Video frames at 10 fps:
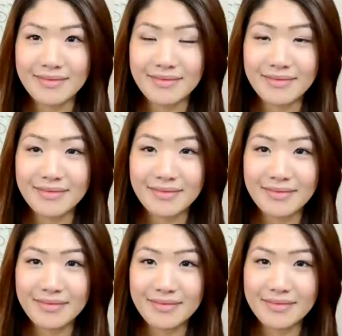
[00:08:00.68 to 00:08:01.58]

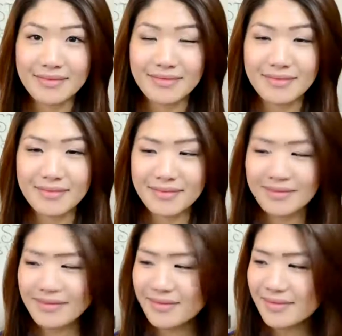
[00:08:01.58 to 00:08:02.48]

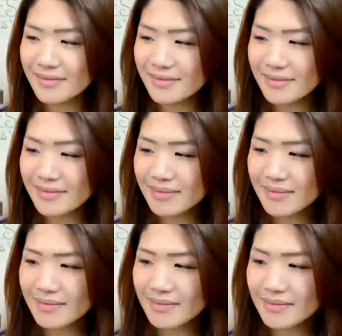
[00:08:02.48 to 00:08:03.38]

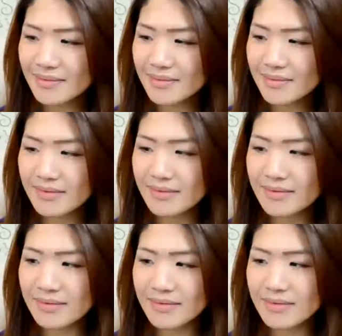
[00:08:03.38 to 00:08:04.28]

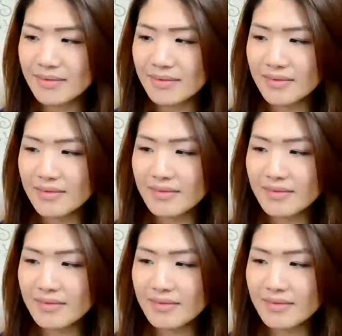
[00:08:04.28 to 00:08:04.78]
The person shown says nothing.